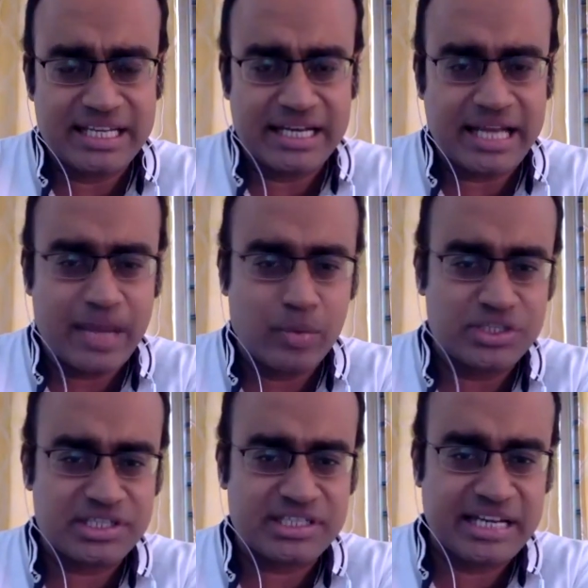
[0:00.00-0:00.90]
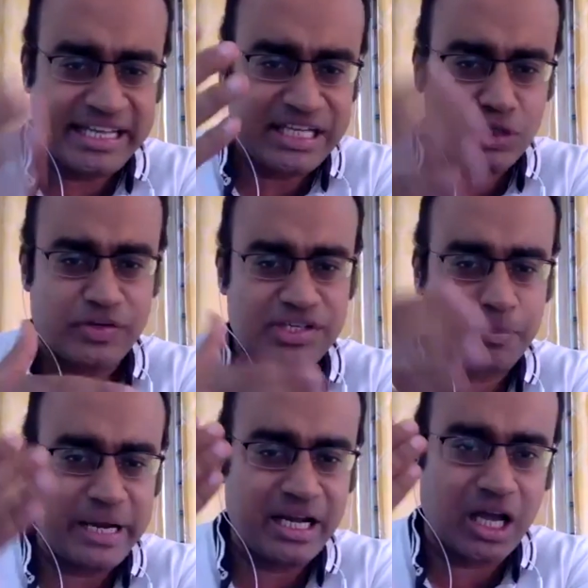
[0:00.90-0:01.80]
I would suggest let each of us
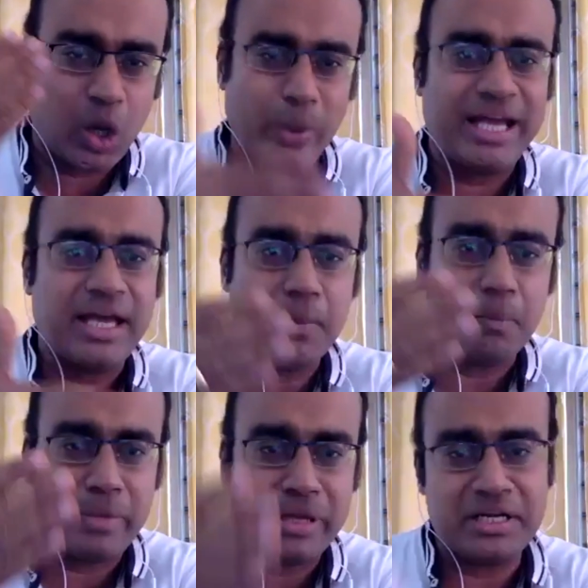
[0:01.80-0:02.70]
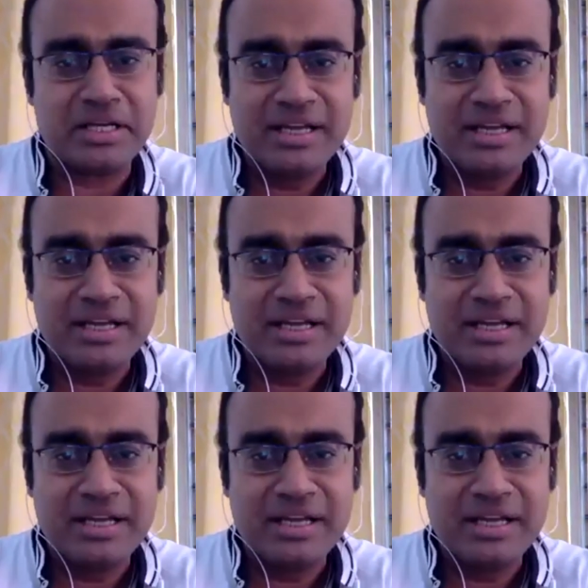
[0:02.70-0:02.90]
spend a quick minute.